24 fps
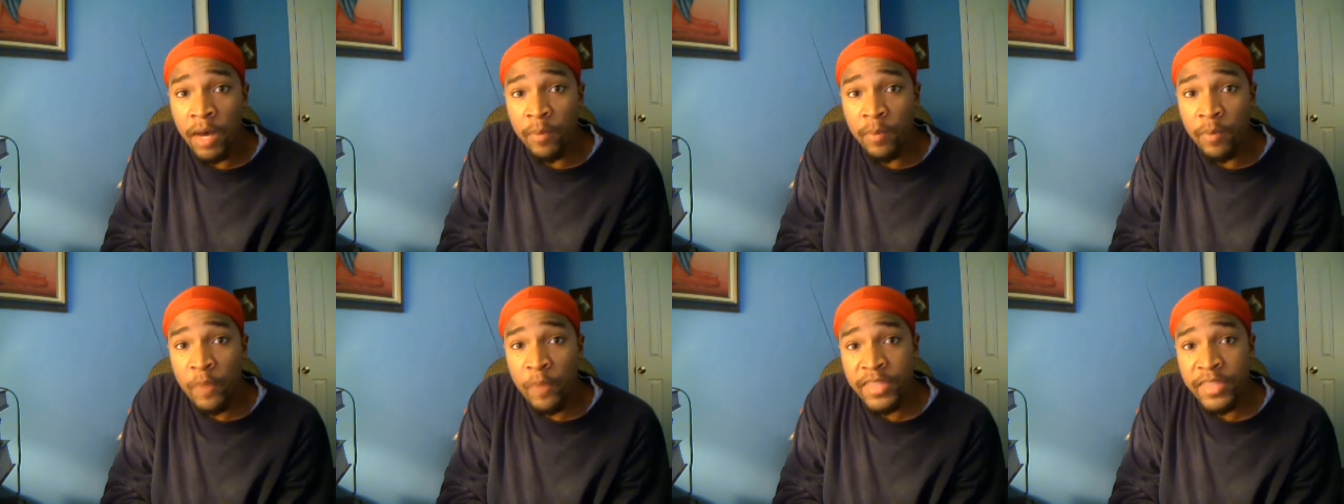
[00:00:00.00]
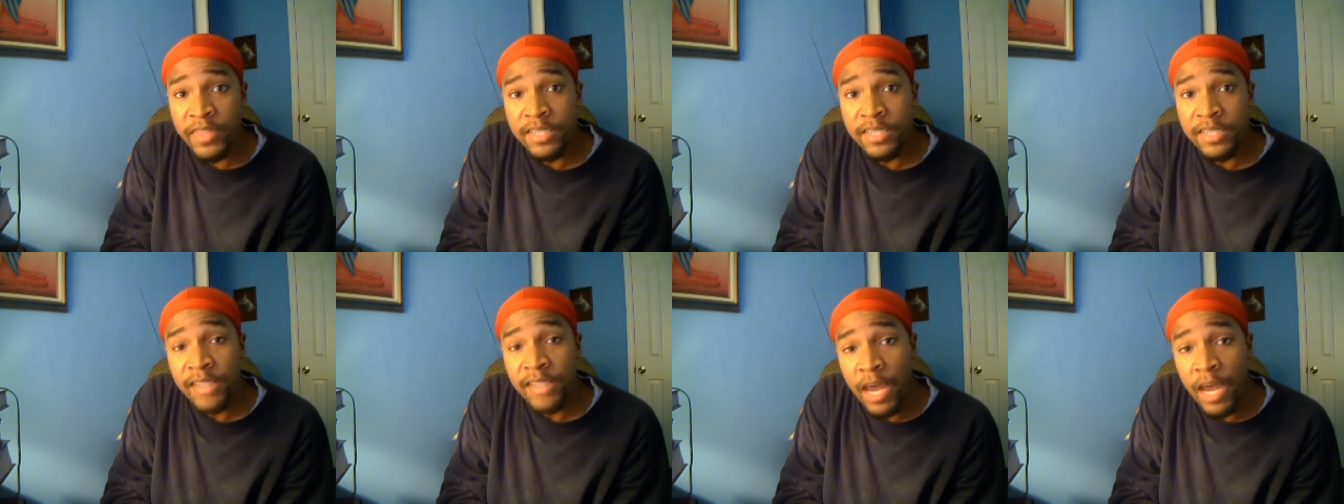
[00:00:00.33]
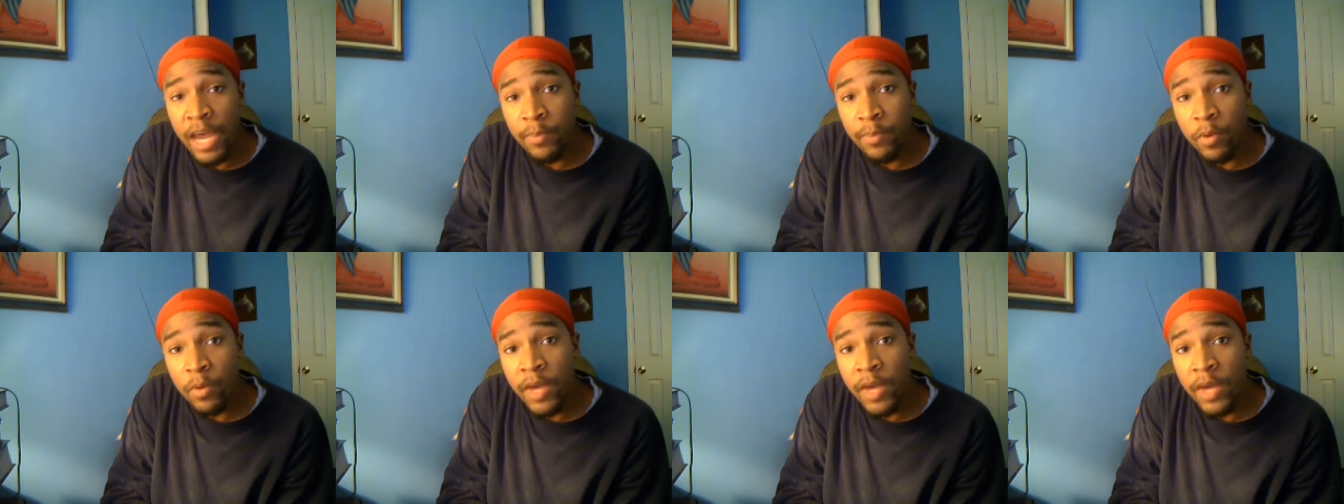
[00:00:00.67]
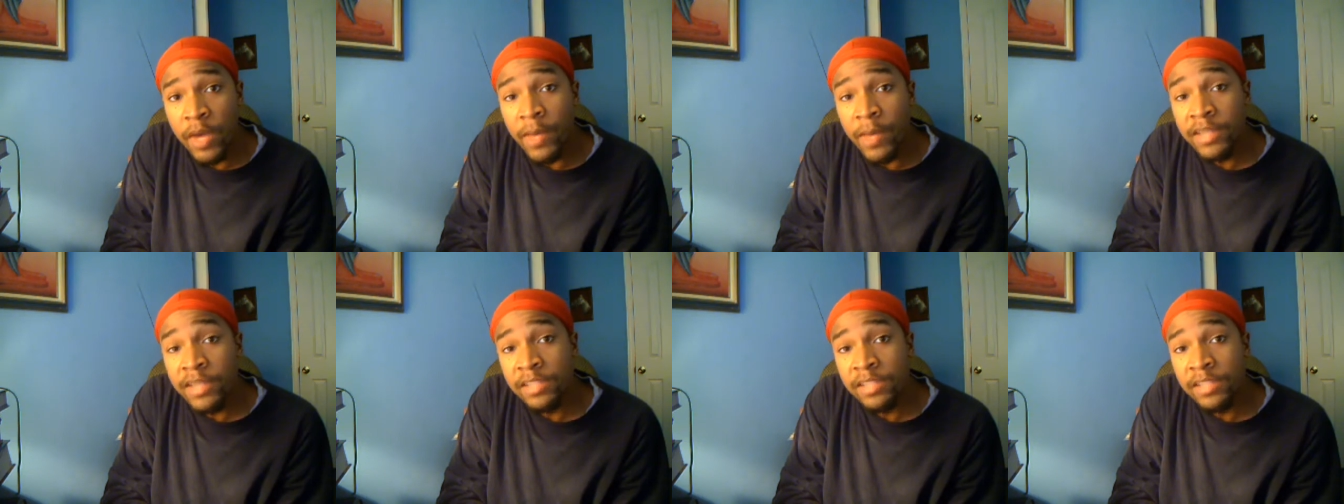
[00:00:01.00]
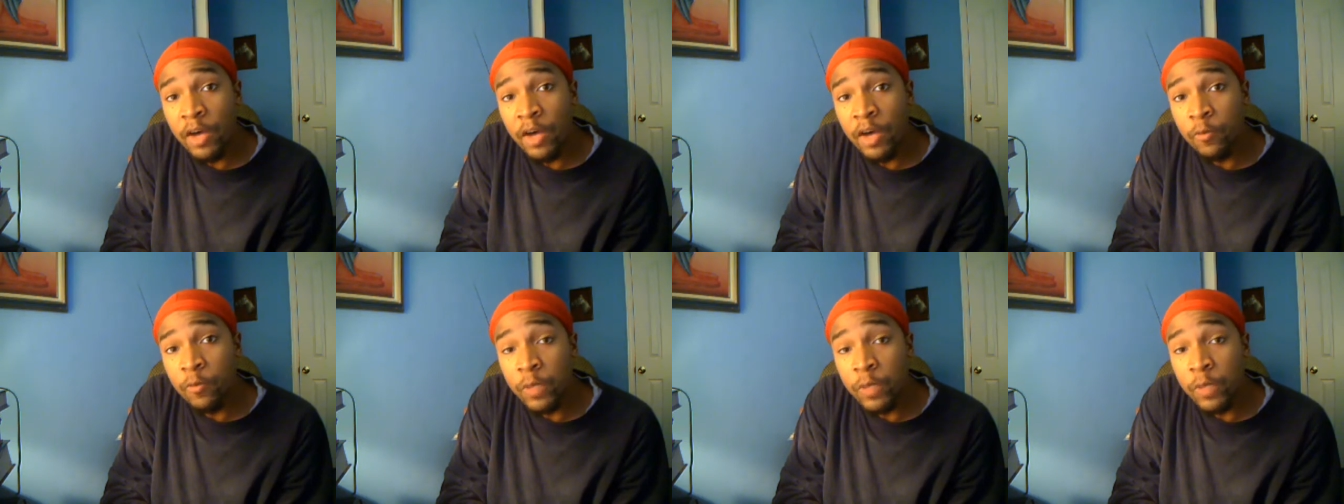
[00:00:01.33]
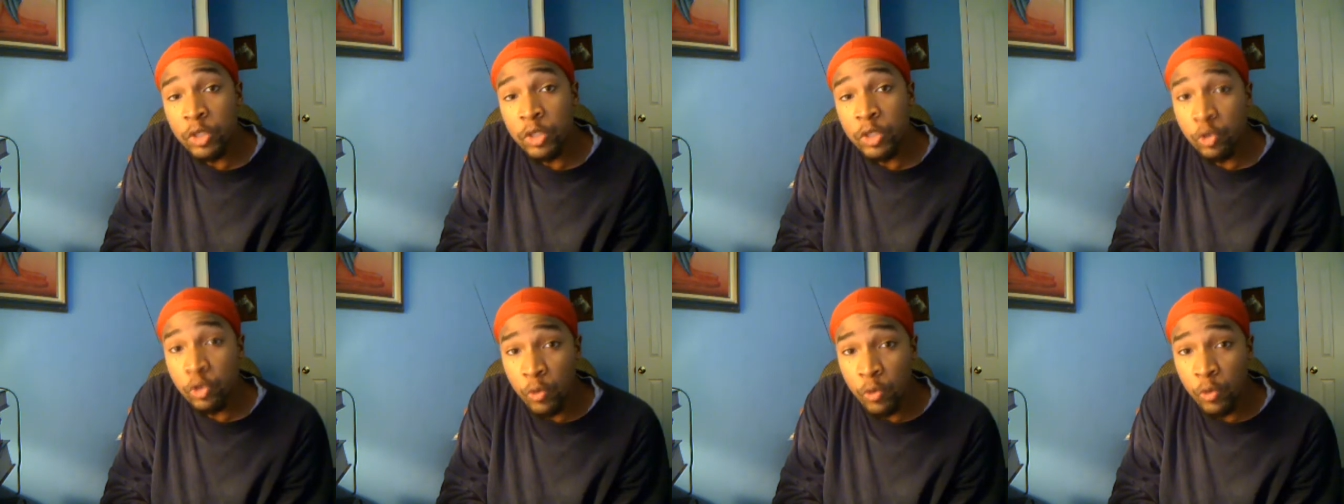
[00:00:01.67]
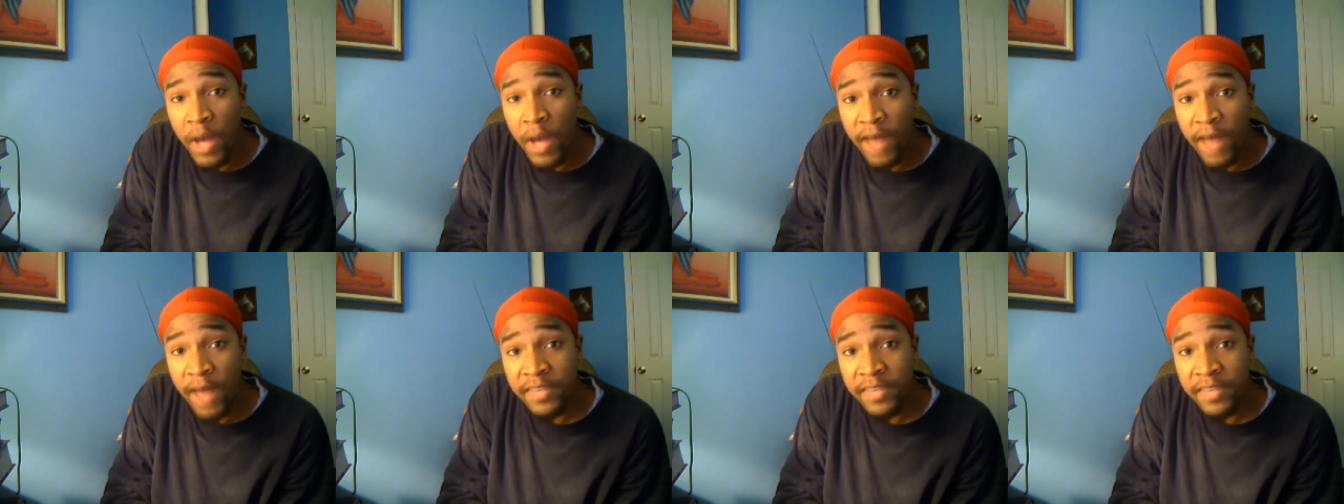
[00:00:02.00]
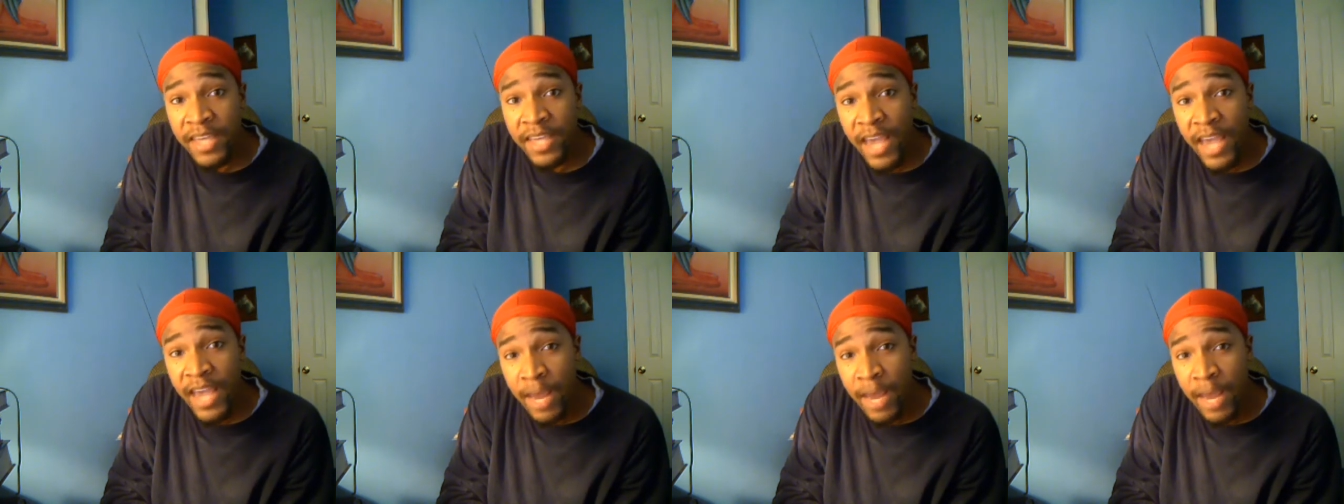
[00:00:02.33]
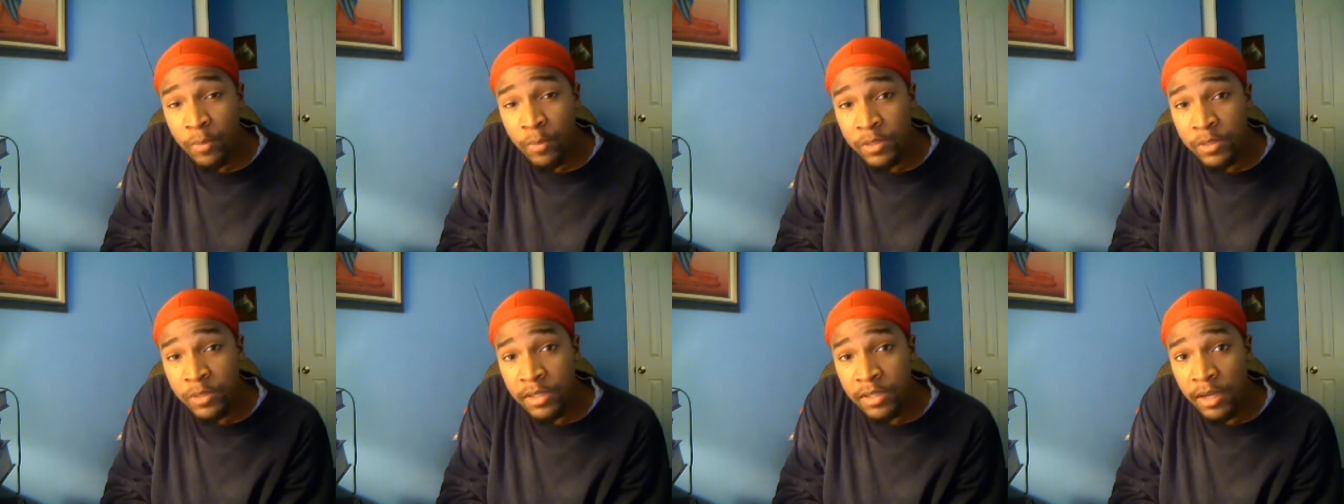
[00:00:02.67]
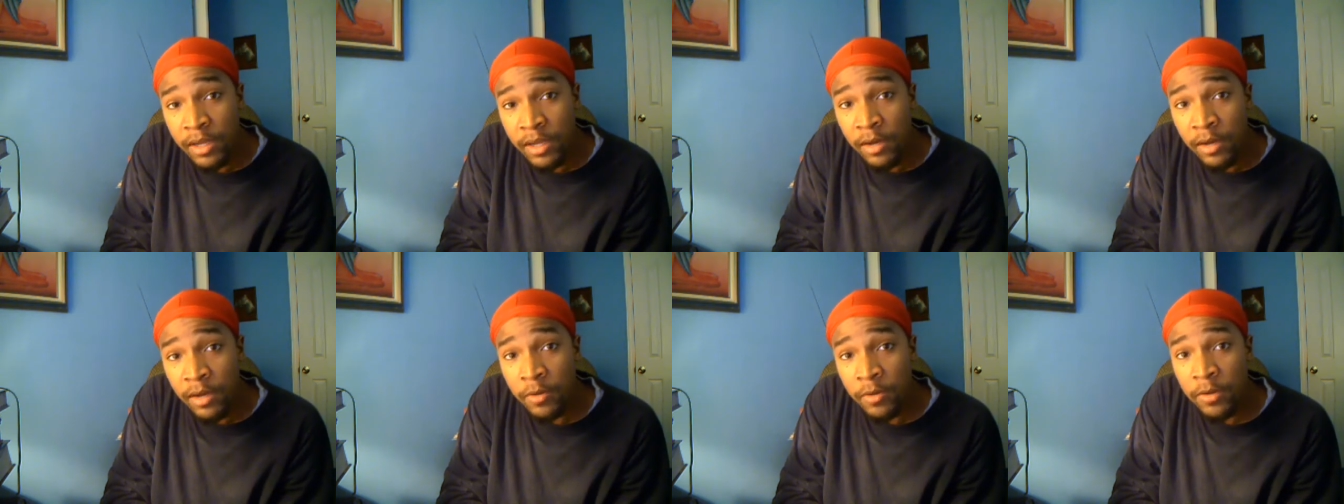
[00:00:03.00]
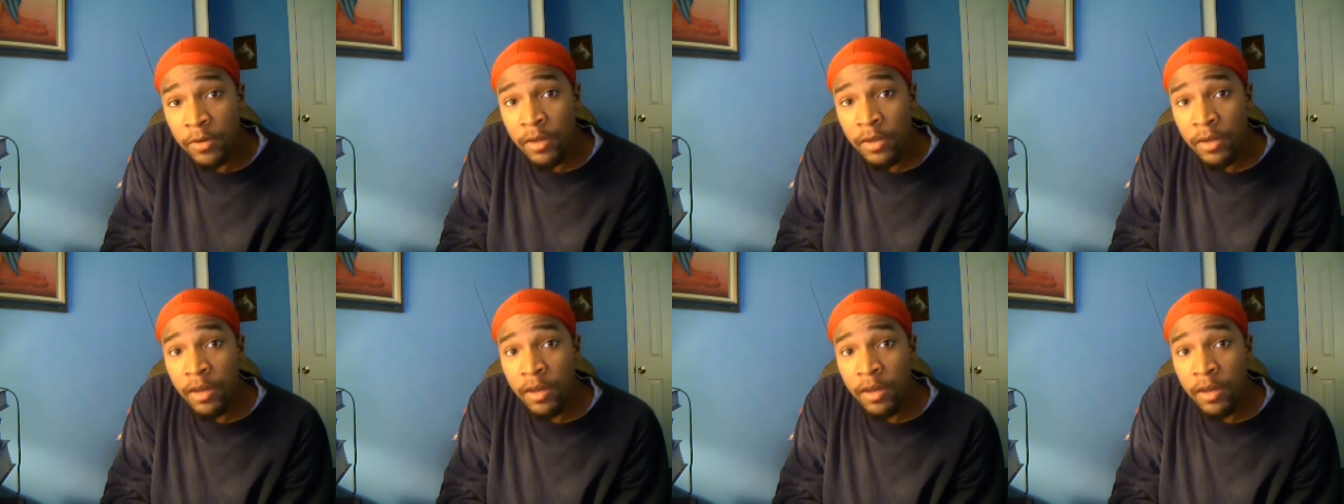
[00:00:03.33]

both Dyscyple and myself, we do have cameras now.